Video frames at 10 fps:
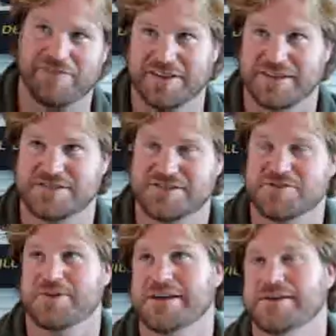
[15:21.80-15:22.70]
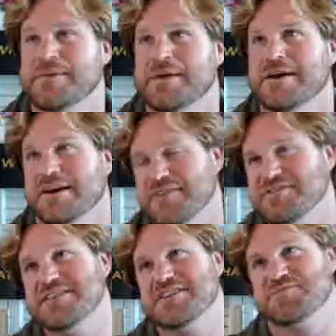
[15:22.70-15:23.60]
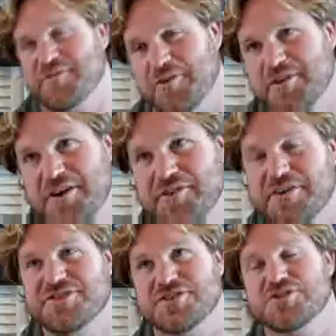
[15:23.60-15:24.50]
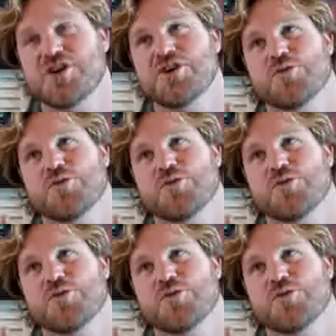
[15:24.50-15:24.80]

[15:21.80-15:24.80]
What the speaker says: villains. So when, and I've said this before in other issues,